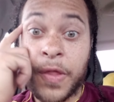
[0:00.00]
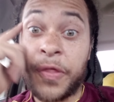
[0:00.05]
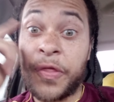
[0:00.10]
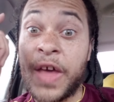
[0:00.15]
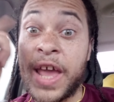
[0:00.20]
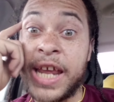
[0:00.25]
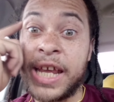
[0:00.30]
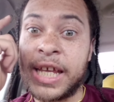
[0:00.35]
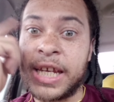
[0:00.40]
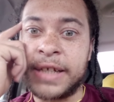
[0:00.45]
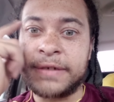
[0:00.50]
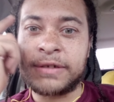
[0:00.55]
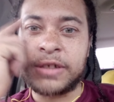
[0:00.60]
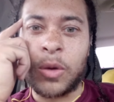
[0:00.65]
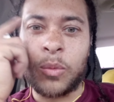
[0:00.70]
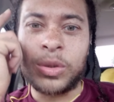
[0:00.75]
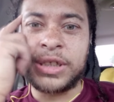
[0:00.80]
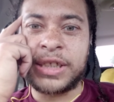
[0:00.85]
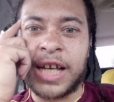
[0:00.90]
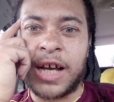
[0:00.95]
think. And if
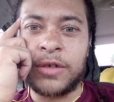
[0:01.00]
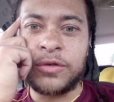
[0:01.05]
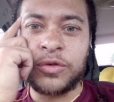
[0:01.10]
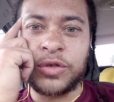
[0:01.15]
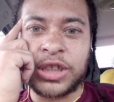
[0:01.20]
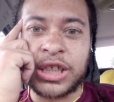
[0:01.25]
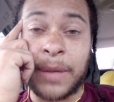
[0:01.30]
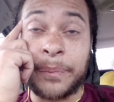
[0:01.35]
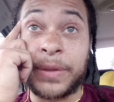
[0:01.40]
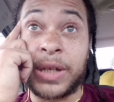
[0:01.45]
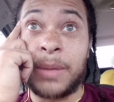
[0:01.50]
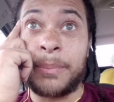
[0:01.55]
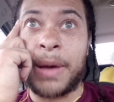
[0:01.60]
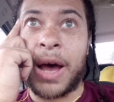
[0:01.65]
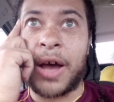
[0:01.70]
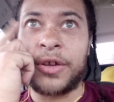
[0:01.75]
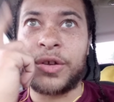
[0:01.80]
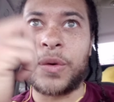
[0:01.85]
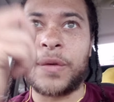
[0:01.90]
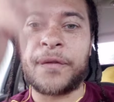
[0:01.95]
someone tells you something
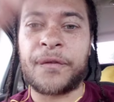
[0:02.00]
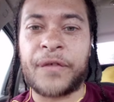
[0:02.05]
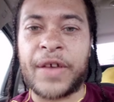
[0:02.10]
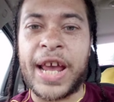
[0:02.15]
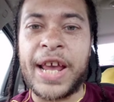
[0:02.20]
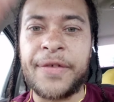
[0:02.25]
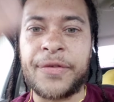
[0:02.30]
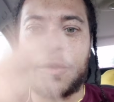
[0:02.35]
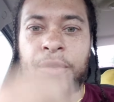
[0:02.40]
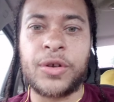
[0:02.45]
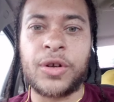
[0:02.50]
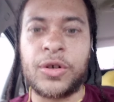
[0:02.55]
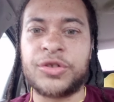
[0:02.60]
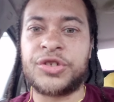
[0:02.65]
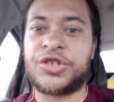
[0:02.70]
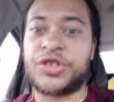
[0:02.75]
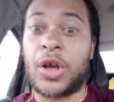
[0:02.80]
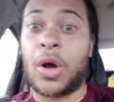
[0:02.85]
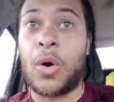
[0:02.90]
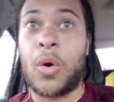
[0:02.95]
about your faith or your
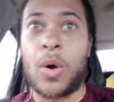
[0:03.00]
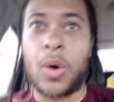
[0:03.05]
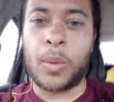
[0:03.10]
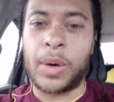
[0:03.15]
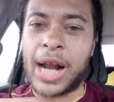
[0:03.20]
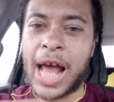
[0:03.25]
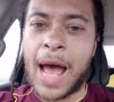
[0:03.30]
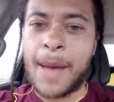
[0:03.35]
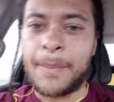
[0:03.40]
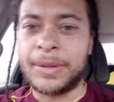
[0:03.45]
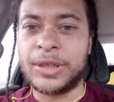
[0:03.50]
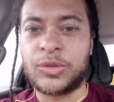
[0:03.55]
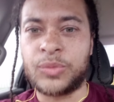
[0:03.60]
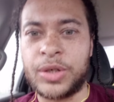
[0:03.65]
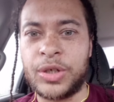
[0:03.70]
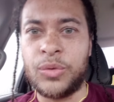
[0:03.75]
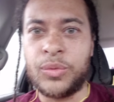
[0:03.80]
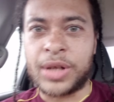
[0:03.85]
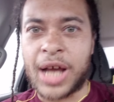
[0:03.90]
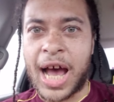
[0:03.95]
soul or what happens
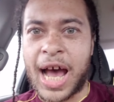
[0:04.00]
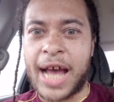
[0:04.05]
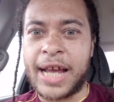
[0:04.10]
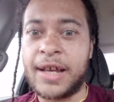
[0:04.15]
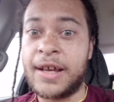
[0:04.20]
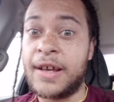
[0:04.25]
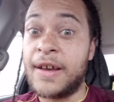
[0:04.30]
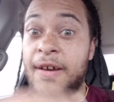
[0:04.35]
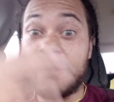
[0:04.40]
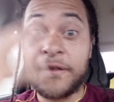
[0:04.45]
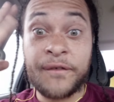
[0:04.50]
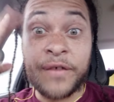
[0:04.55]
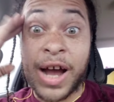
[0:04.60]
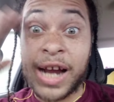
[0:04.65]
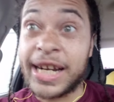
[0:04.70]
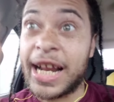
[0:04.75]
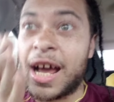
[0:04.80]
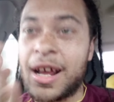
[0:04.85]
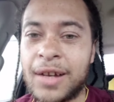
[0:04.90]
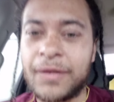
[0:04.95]
when you die,
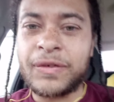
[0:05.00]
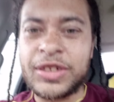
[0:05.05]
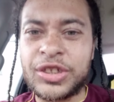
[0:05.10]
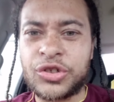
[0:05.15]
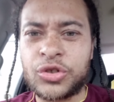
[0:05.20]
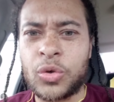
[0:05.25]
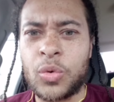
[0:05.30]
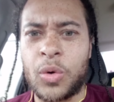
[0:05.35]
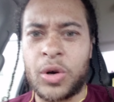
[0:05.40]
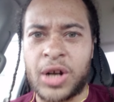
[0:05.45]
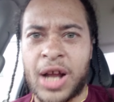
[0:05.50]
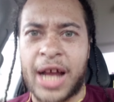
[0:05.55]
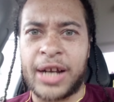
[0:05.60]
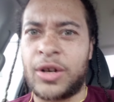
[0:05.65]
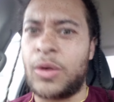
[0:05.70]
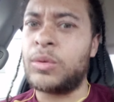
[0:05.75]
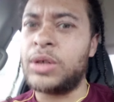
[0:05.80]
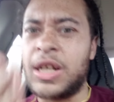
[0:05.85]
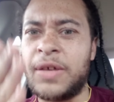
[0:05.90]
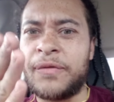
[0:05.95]
find out if it's true or not.
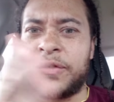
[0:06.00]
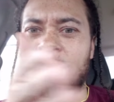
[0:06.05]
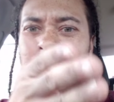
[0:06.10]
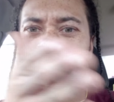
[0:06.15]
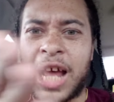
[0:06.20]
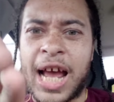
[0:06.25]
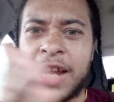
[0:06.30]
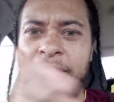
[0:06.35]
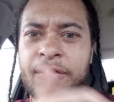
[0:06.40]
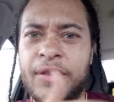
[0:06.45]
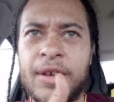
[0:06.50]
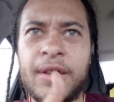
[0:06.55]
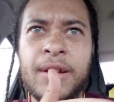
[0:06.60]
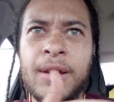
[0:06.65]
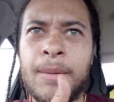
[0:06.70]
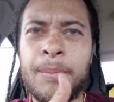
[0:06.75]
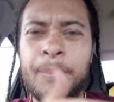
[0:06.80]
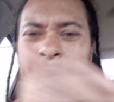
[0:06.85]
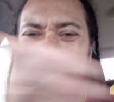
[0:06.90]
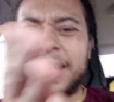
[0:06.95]
Don't live your life
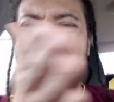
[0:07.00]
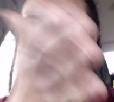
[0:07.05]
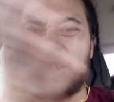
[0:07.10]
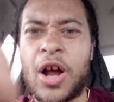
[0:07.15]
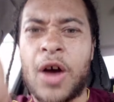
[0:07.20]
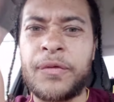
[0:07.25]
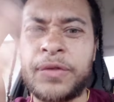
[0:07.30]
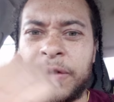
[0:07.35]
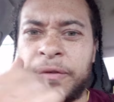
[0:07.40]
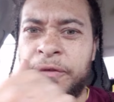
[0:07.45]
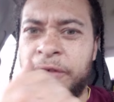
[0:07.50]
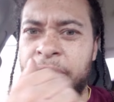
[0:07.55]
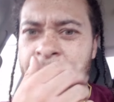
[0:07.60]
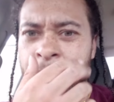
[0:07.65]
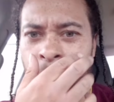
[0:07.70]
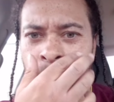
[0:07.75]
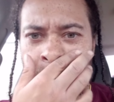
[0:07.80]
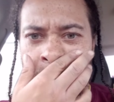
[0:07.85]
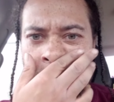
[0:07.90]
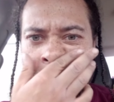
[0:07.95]
basing off the
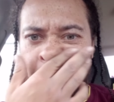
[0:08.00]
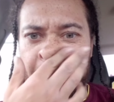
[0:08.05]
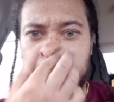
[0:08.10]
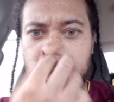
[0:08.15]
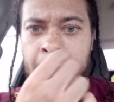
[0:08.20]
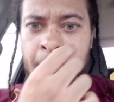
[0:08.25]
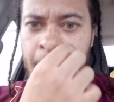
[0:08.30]
fear, man.